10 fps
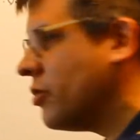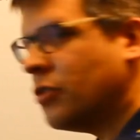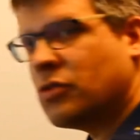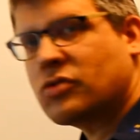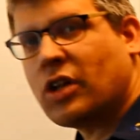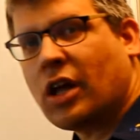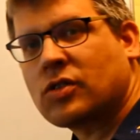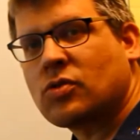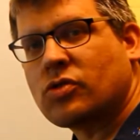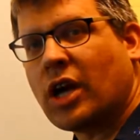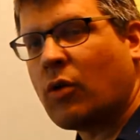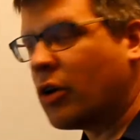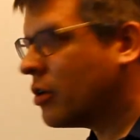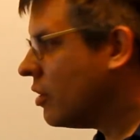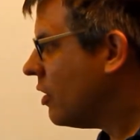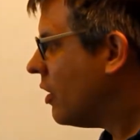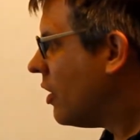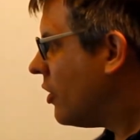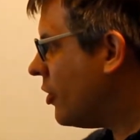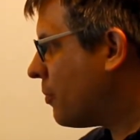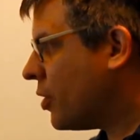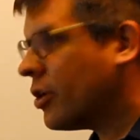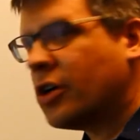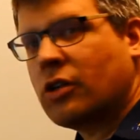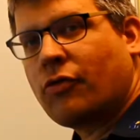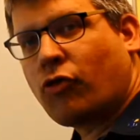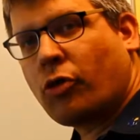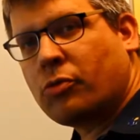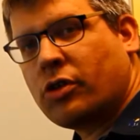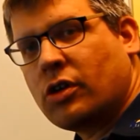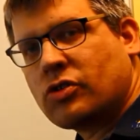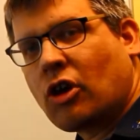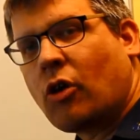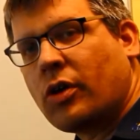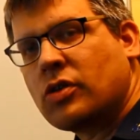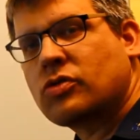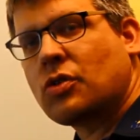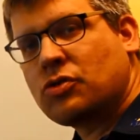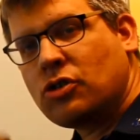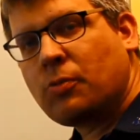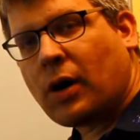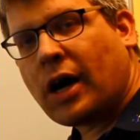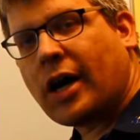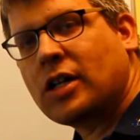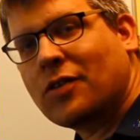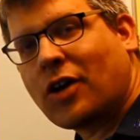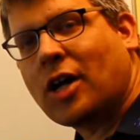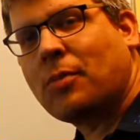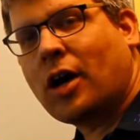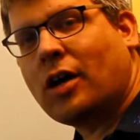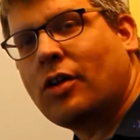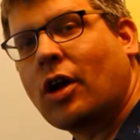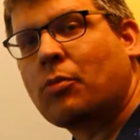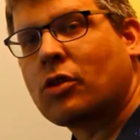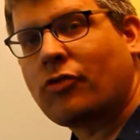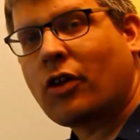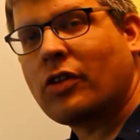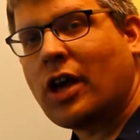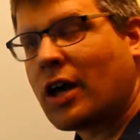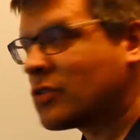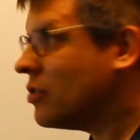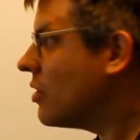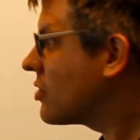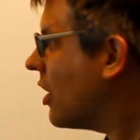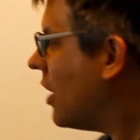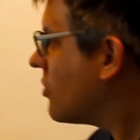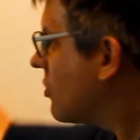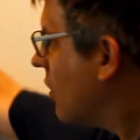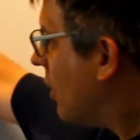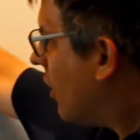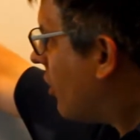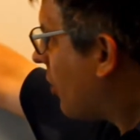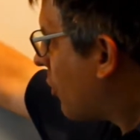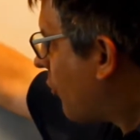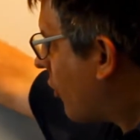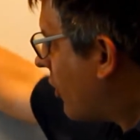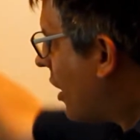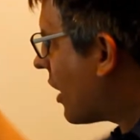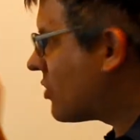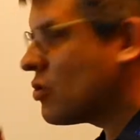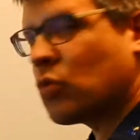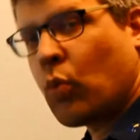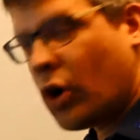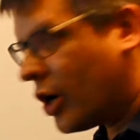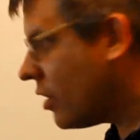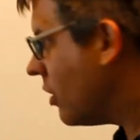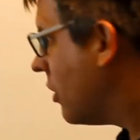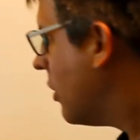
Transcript: 2, so that answers that one. Your period, the formula is always 2 pi divided by the number in front of the x. In this case, number in front of the x is 1,